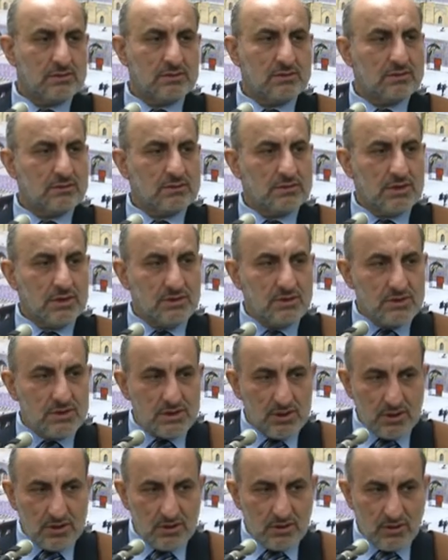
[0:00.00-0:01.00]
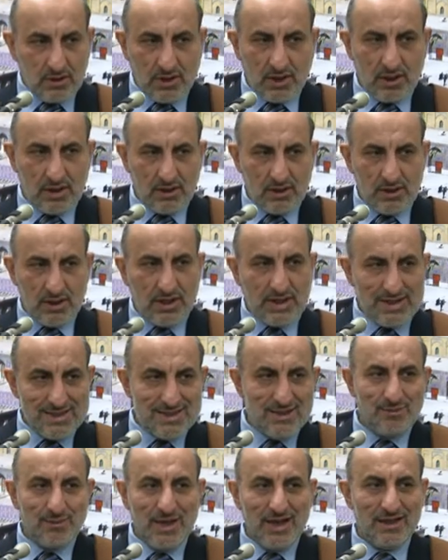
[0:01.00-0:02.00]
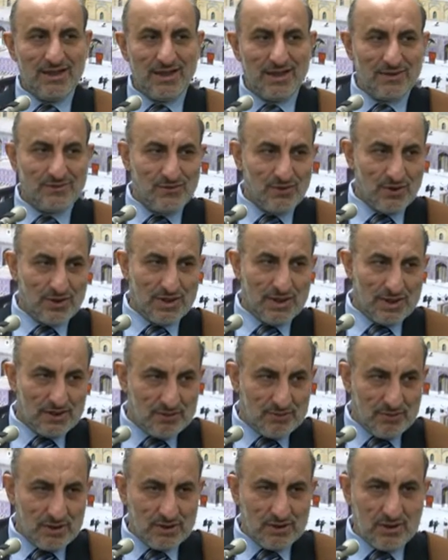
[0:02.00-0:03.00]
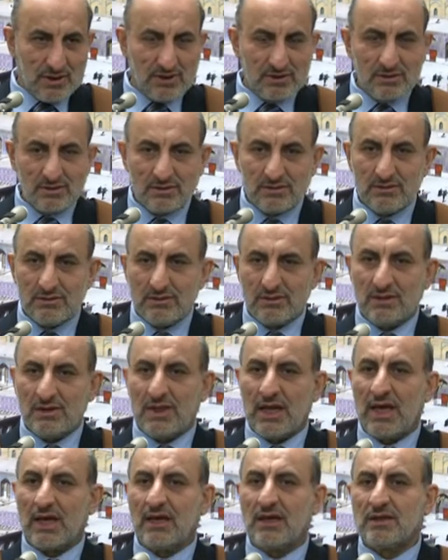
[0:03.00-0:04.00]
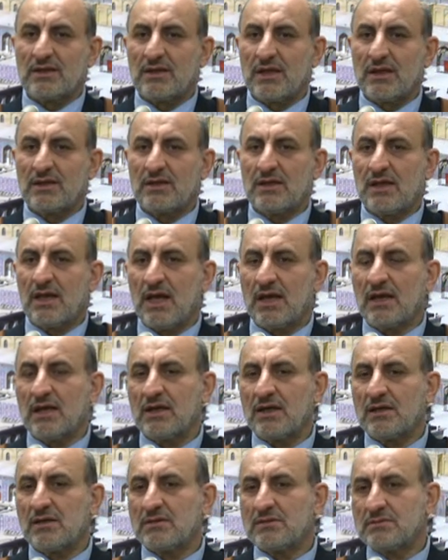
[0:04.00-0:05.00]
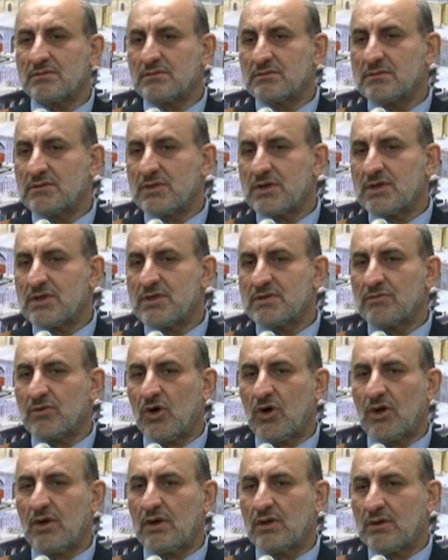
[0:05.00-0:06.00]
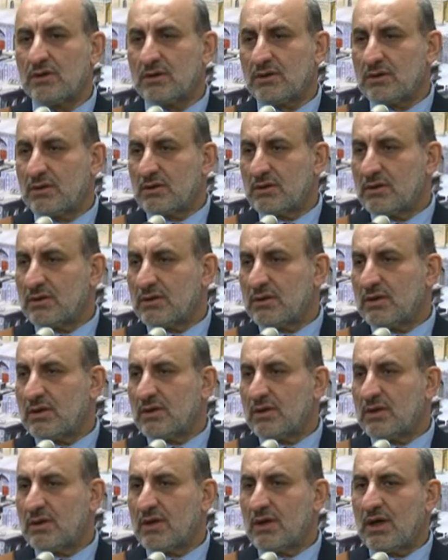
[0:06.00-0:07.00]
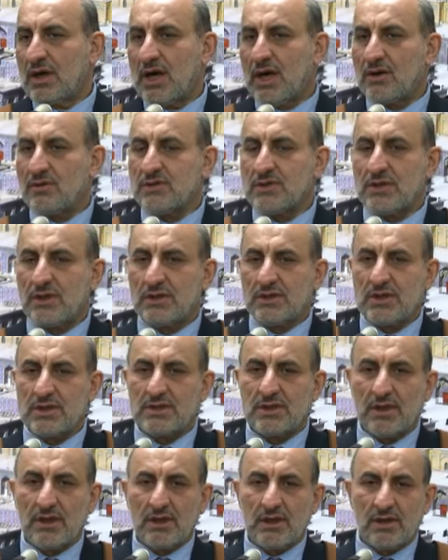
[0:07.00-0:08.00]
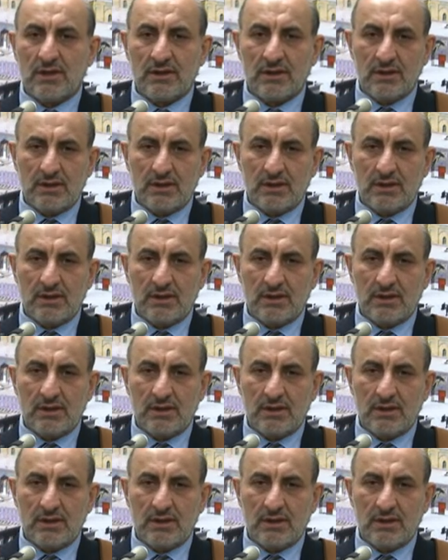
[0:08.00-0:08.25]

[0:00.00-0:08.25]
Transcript: then you say, okay, there is a builder for that mud hut, like a tent, like a small house, let us say in